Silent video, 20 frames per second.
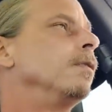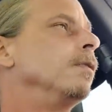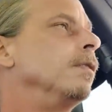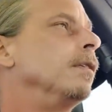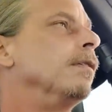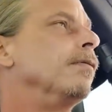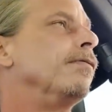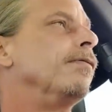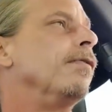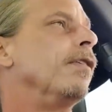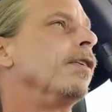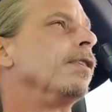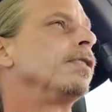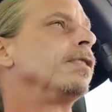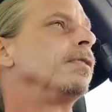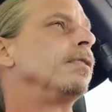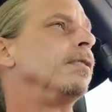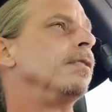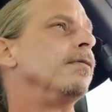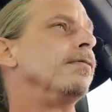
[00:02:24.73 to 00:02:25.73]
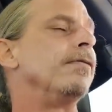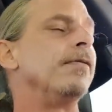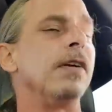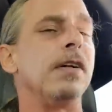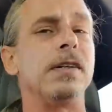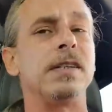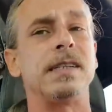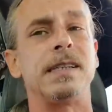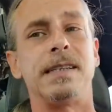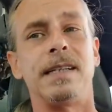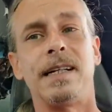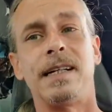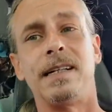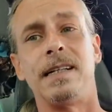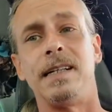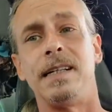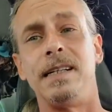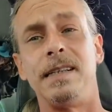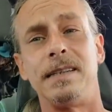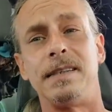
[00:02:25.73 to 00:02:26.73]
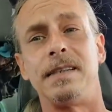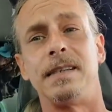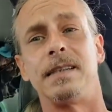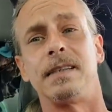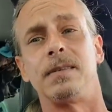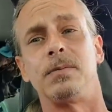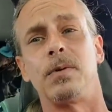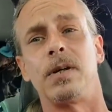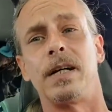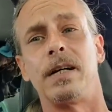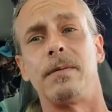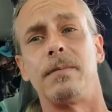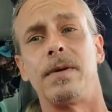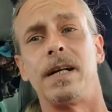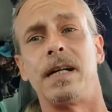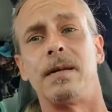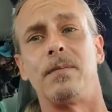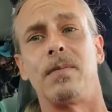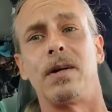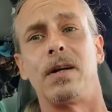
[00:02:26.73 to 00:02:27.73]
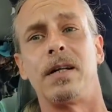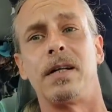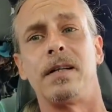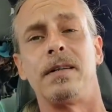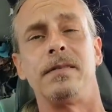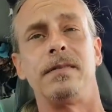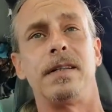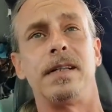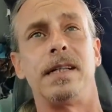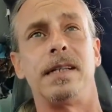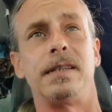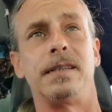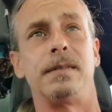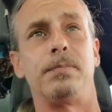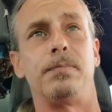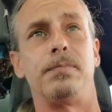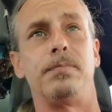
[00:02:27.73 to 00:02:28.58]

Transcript: the first the first and easiest way to make money is